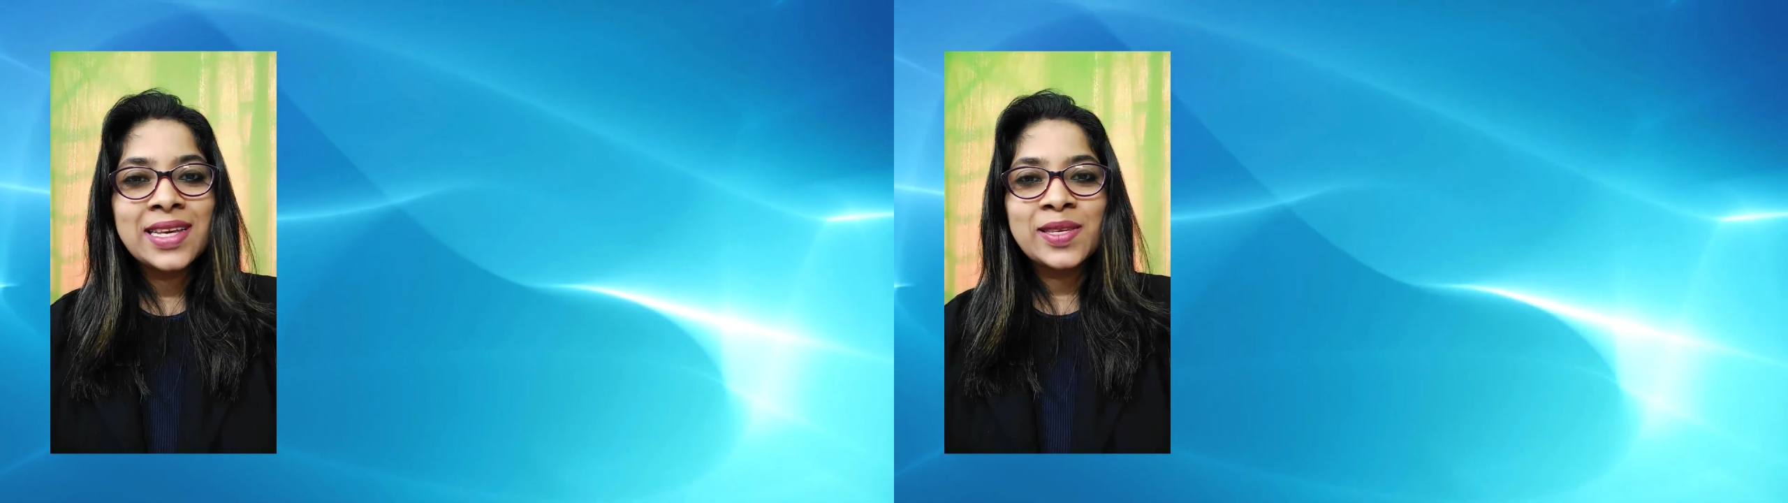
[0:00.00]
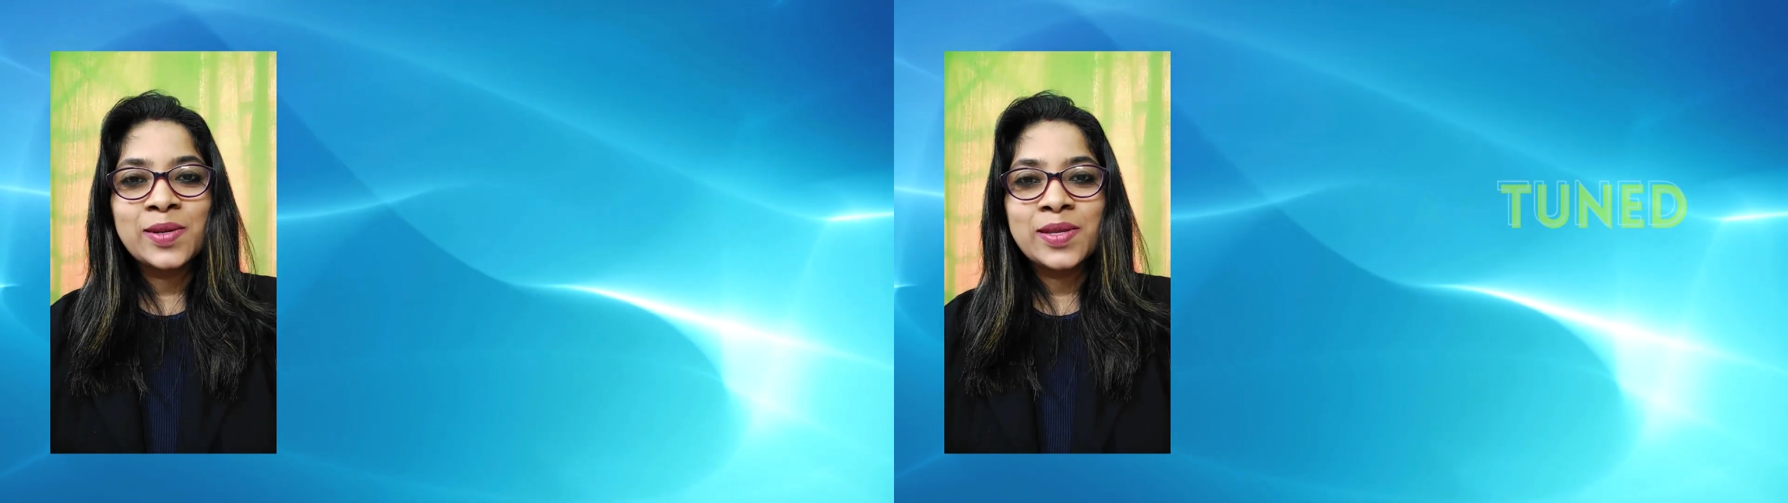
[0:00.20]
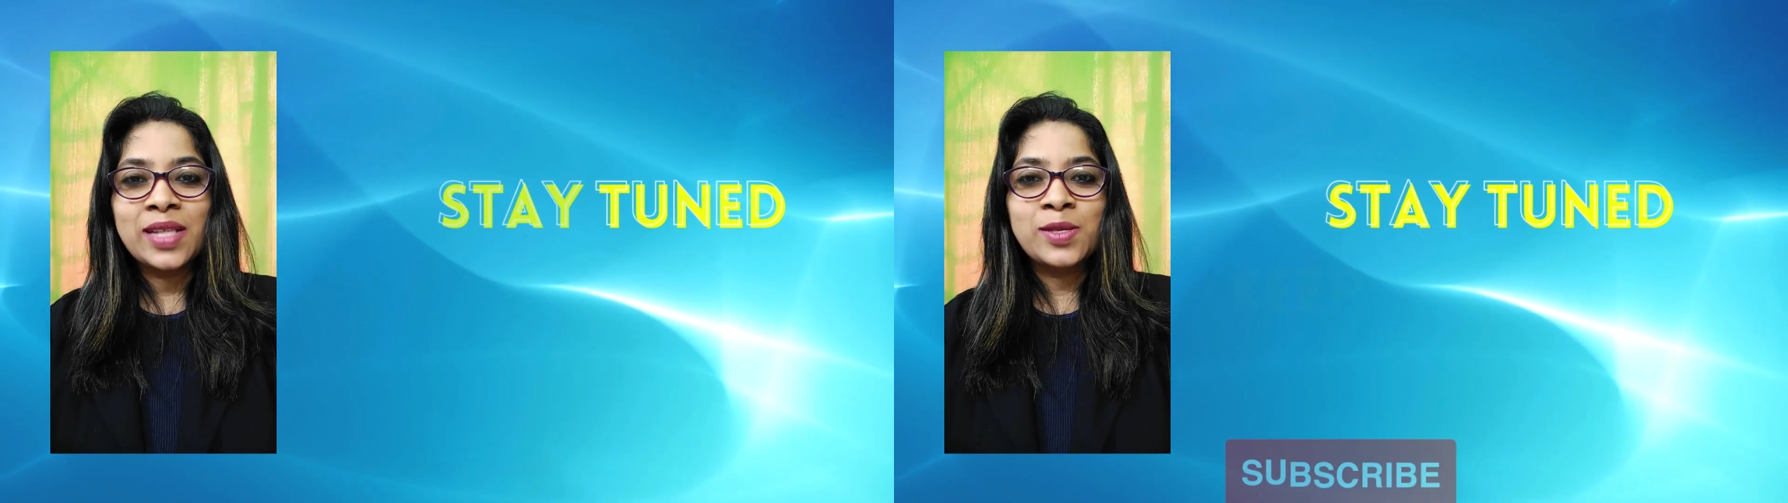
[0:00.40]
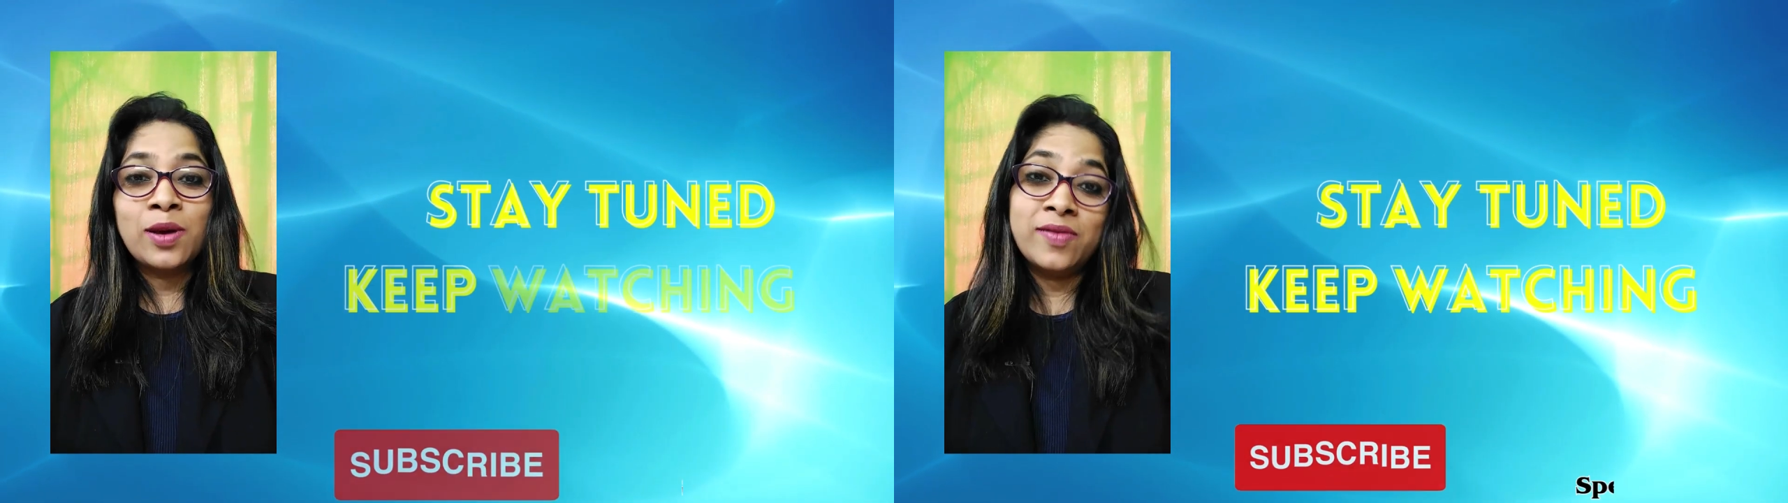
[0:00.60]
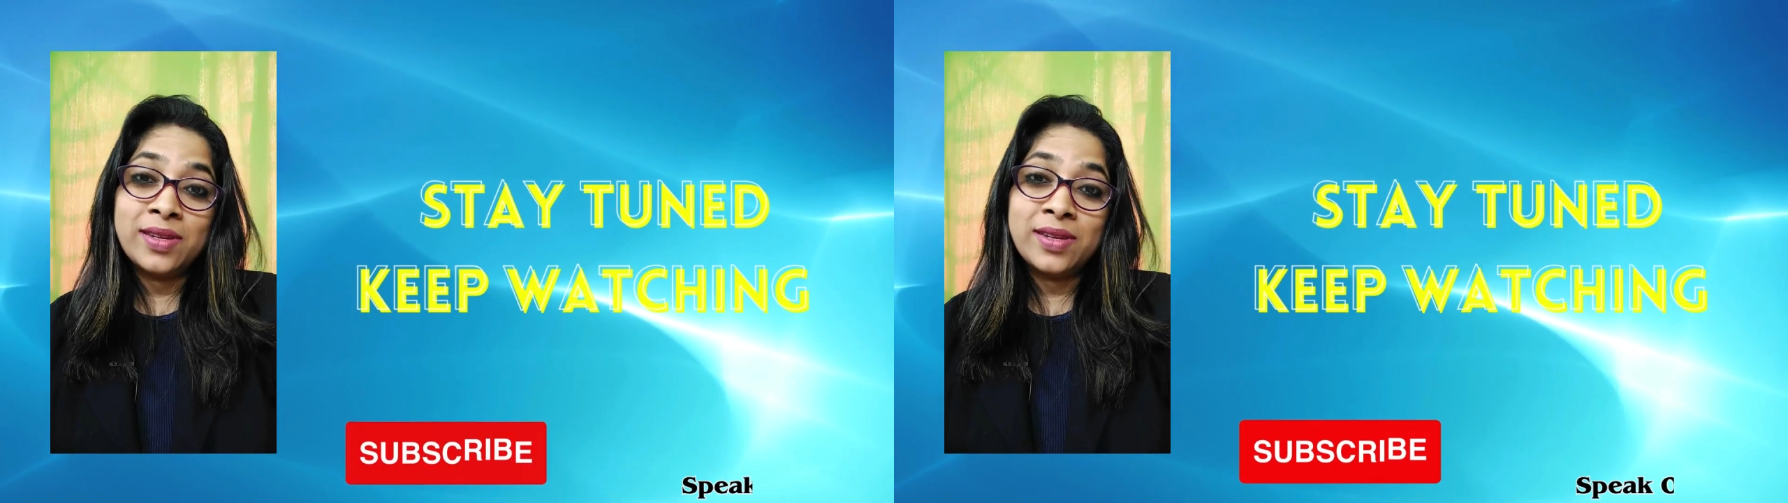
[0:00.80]
So that's all
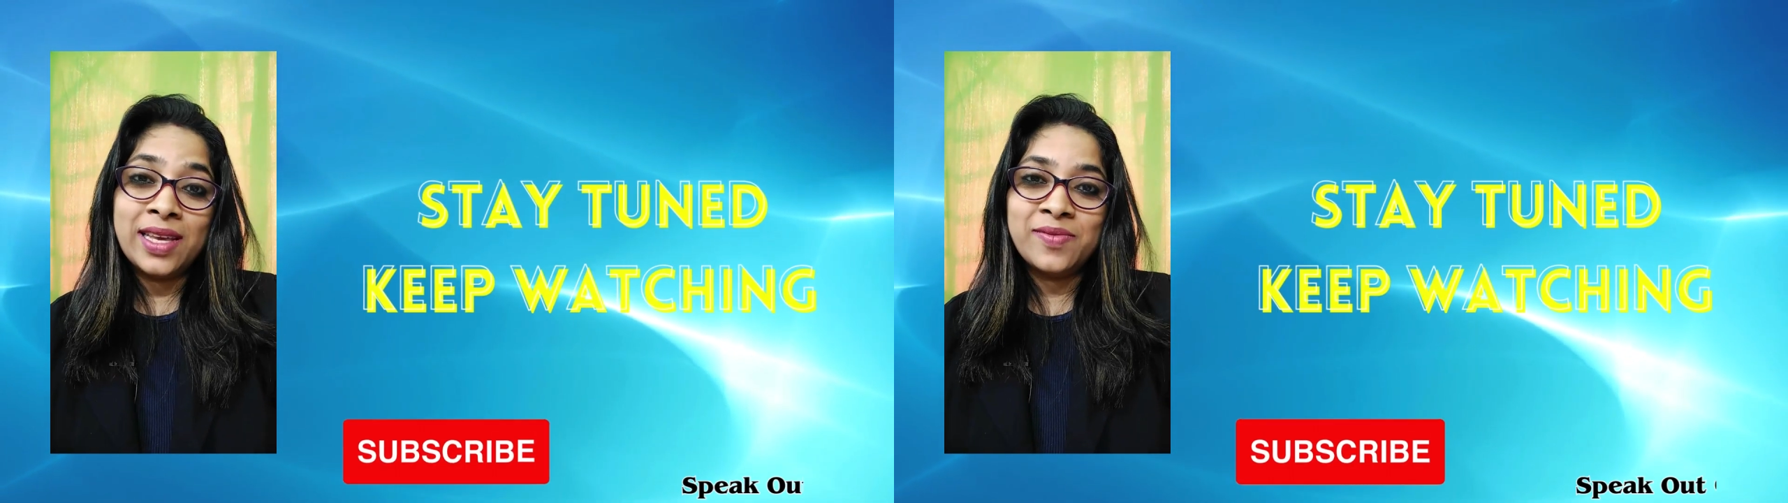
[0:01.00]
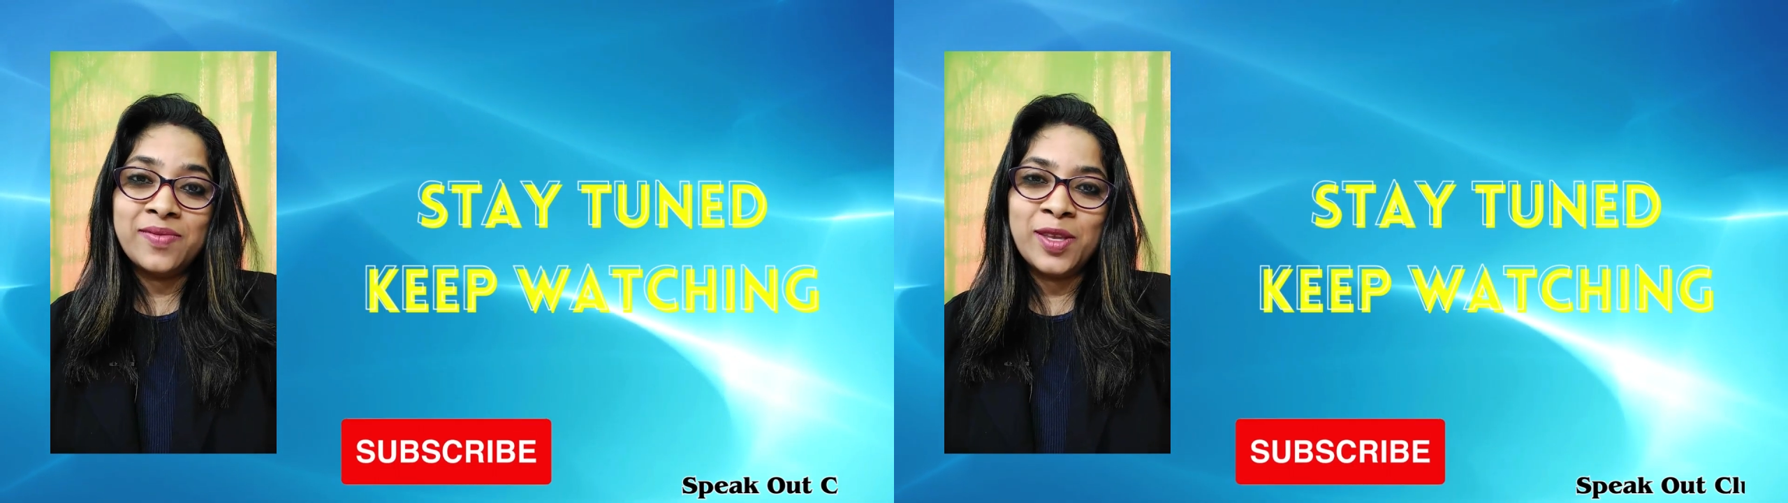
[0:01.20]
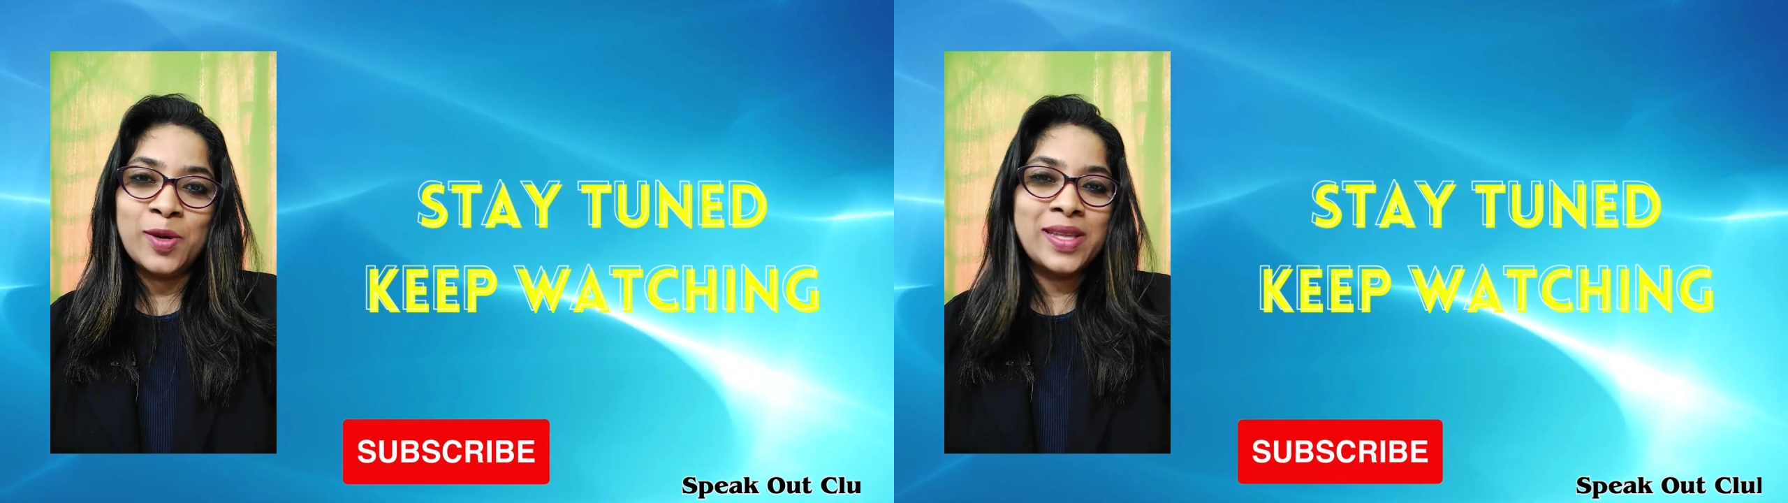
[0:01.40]
for today's video,